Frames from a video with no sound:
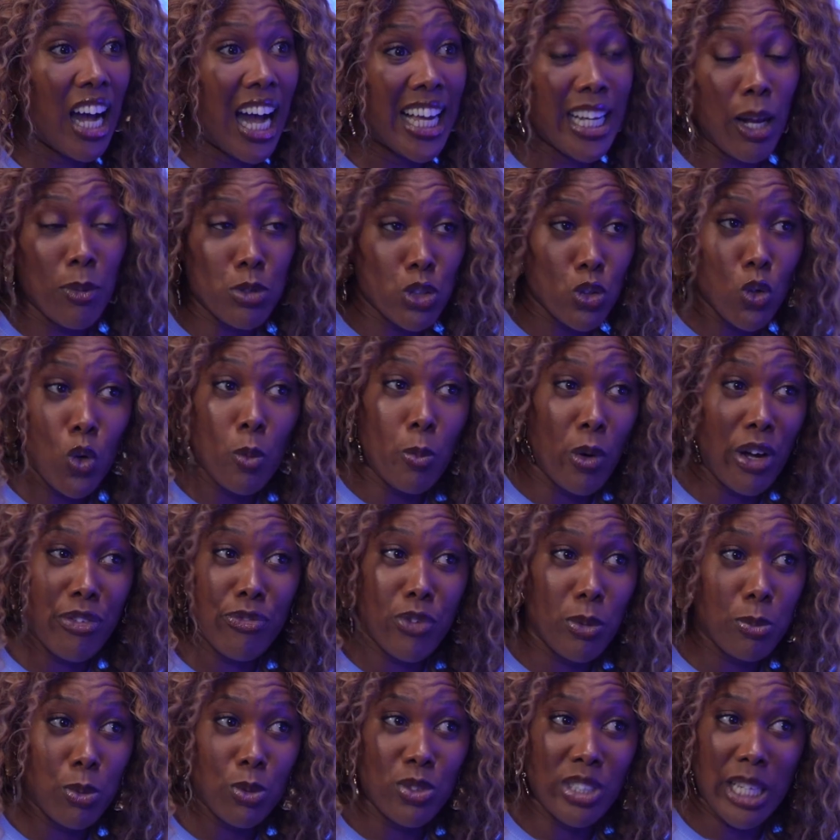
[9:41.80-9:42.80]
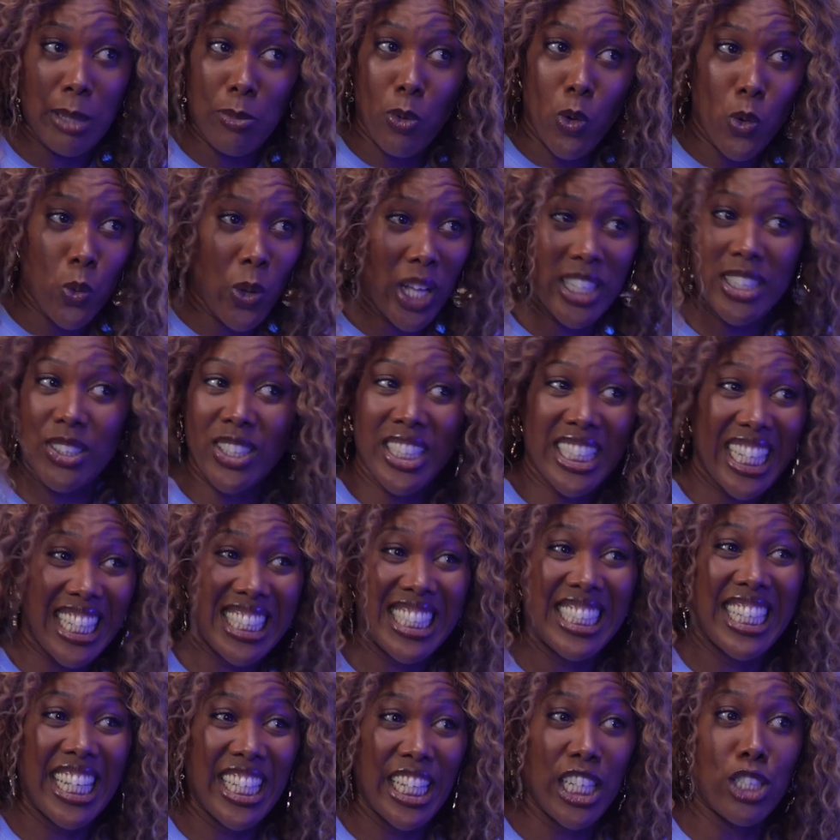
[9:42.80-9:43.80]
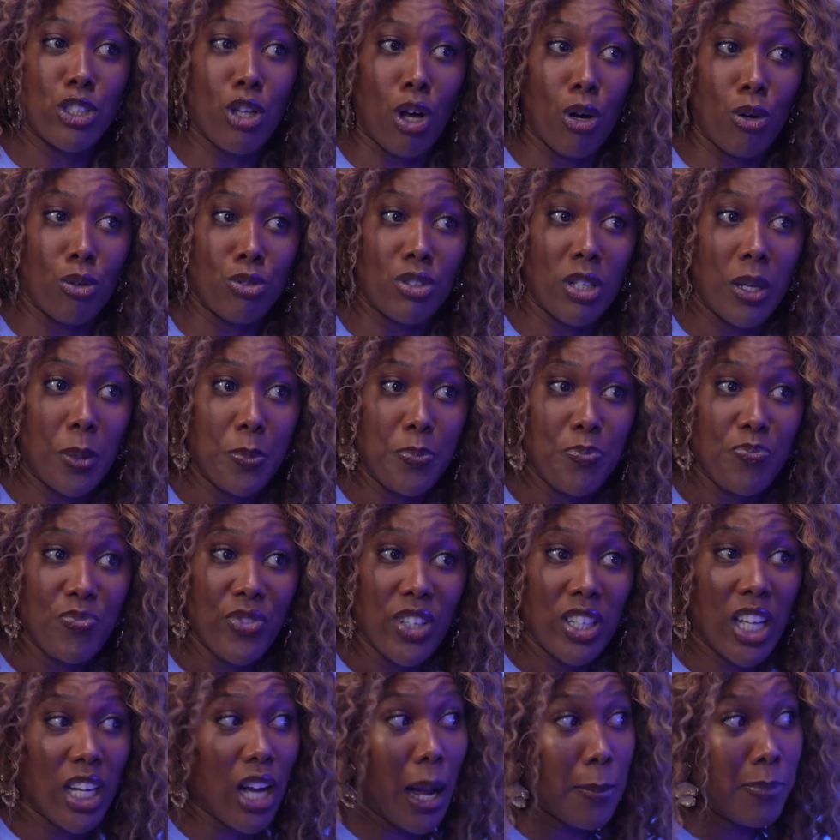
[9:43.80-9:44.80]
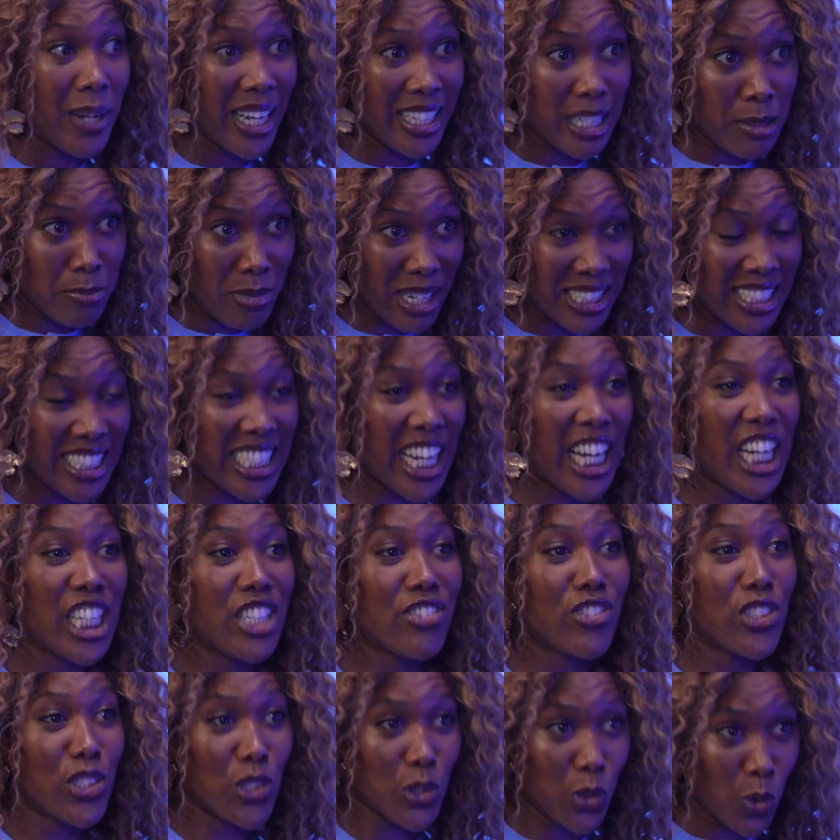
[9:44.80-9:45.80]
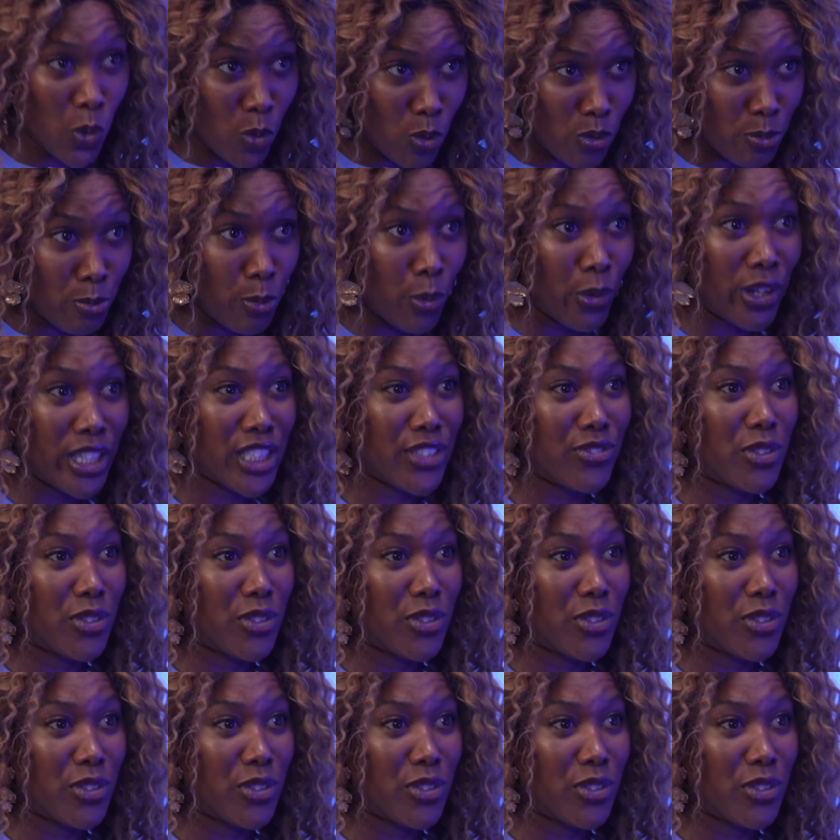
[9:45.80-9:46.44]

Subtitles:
and I was an all-boy football team all the way to 16 years old. Like I played in my secondary school boys